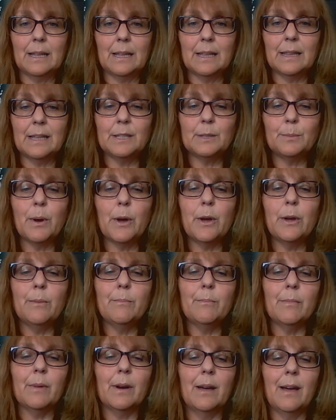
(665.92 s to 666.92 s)
This poem
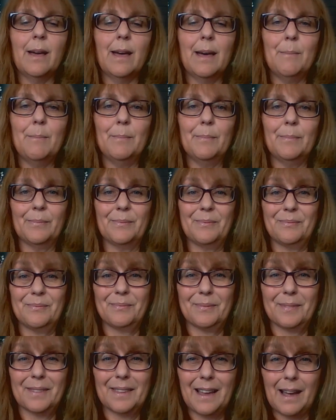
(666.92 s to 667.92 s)

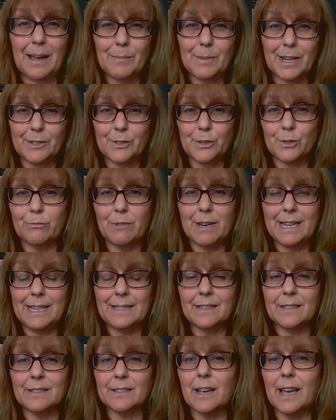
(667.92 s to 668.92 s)
I'm going to read
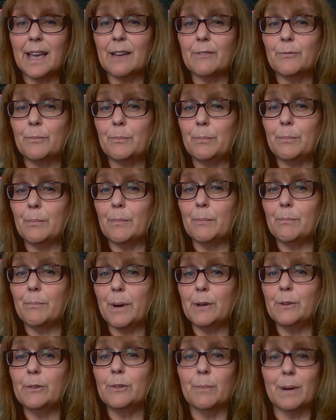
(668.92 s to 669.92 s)
because I have
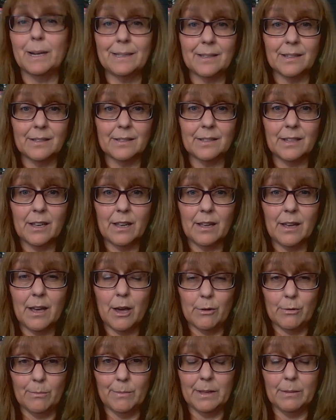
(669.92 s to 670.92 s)
both of my sons at
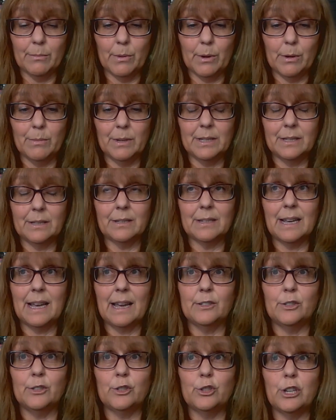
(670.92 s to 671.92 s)
home at the moment,
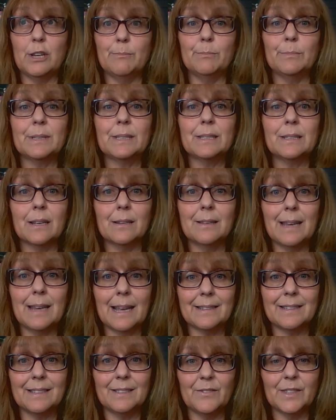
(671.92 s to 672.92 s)
and Jim's son
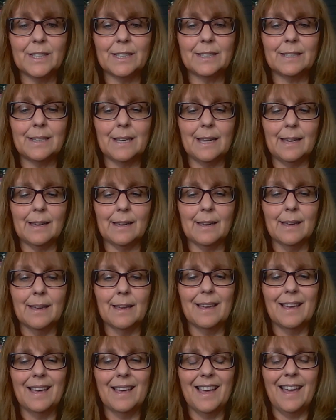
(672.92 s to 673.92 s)
Nat is visiting,
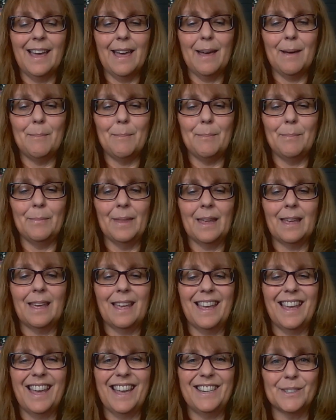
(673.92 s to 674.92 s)
and
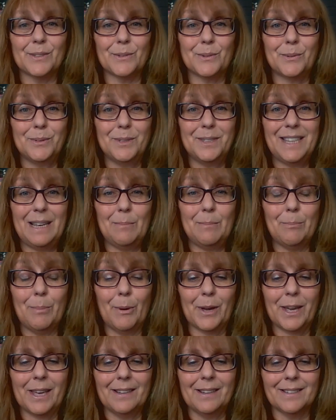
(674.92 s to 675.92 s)
it's called Deep
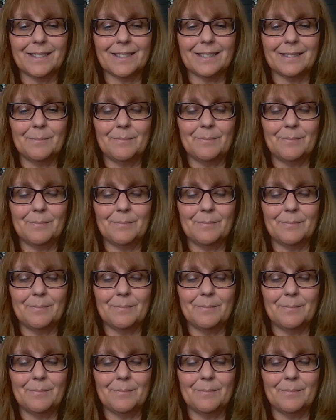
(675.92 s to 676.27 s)
Pockets.